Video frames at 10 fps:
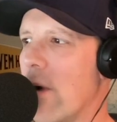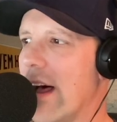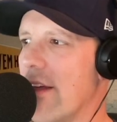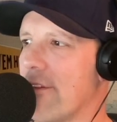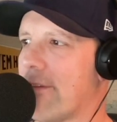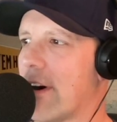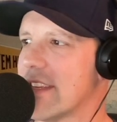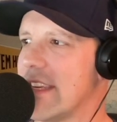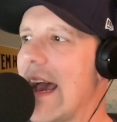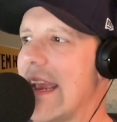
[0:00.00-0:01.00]
Well, the
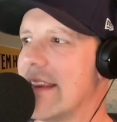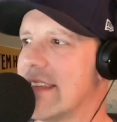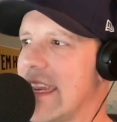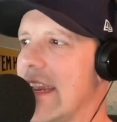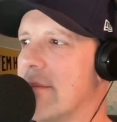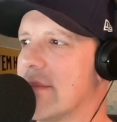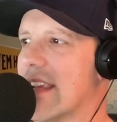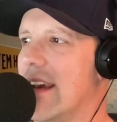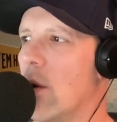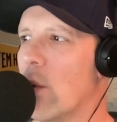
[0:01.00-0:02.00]
first nine teams,
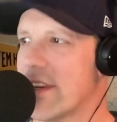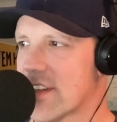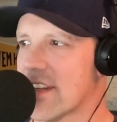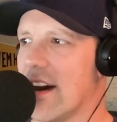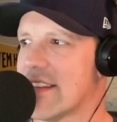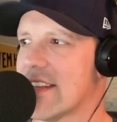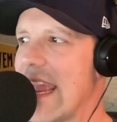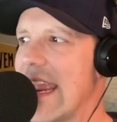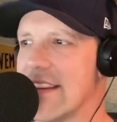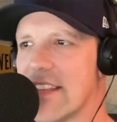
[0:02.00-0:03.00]
Wichita
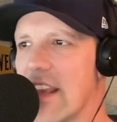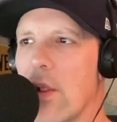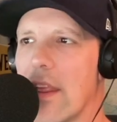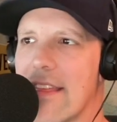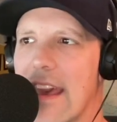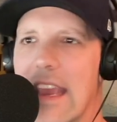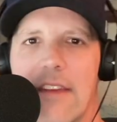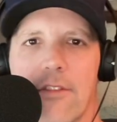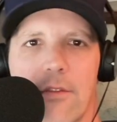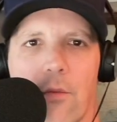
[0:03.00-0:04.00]
State is the only thing
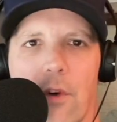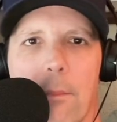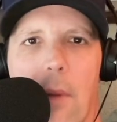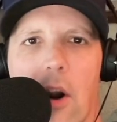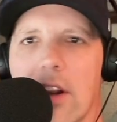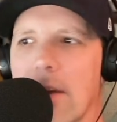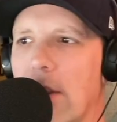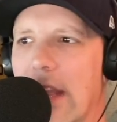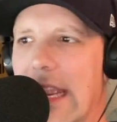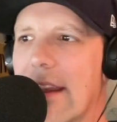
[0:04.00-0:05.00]
even
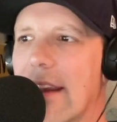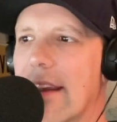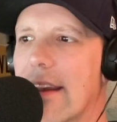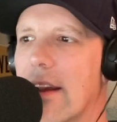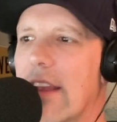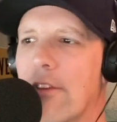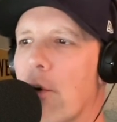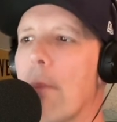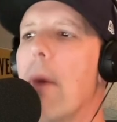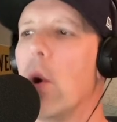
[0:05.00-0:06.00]
remotely,
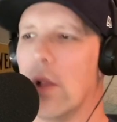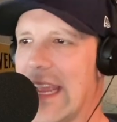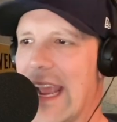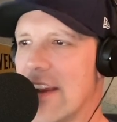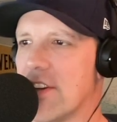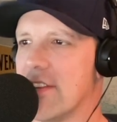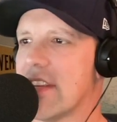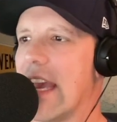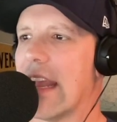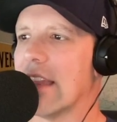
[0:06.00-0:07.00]

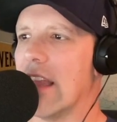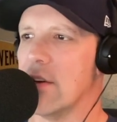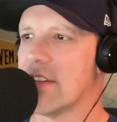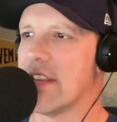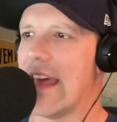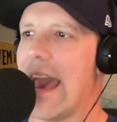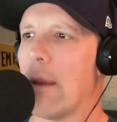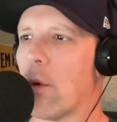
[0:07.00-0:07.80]
close to that.